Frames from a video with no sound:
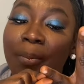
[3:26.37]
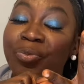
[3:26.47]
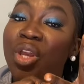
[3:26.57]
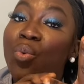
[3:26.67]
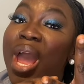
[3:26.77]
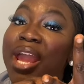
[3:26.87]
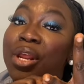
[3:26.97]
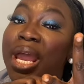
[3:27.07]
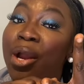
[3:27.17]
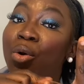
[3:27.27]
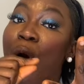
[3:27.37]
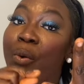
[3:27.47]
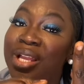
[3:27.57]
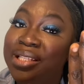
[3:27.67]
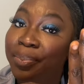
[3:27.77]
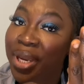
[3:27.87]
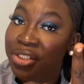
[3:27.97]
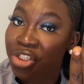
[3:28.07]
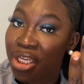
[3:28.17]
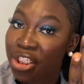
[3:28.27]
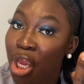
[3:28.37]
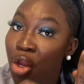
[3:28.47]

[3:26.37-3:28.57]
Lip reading: they will encourage the patient